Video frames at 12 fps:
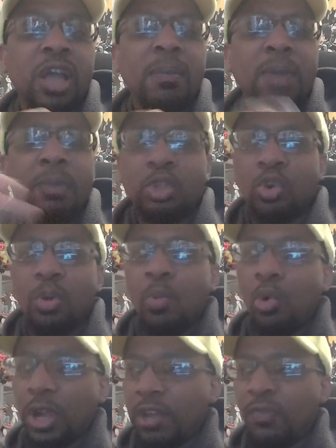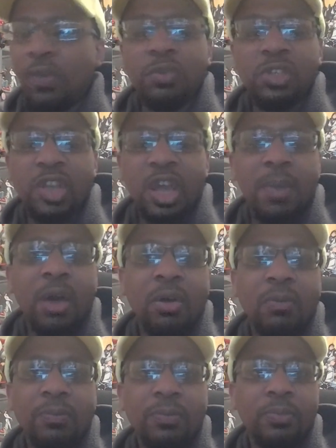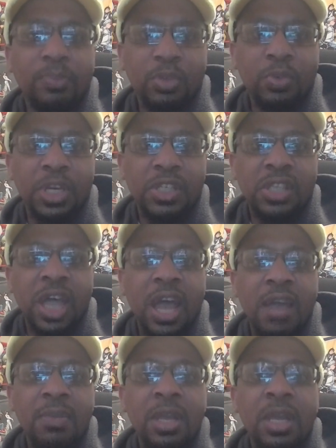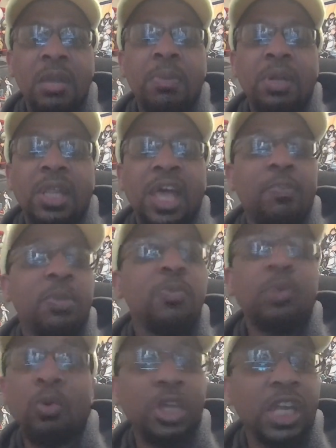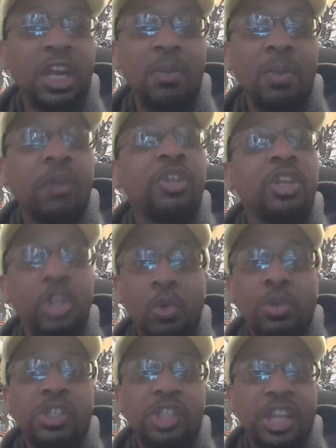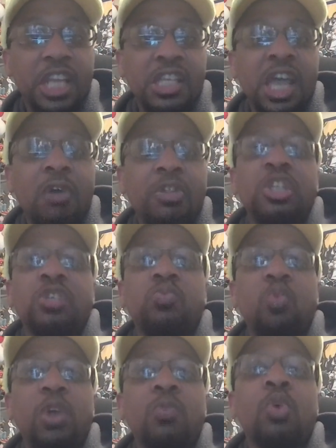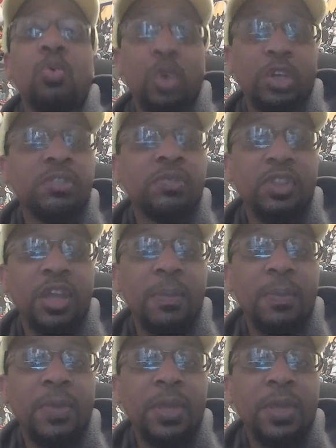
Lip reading: I'm sure more headphones have come out between this time, but a lot of people don't care about the newest thing that's out. They just want what works for them.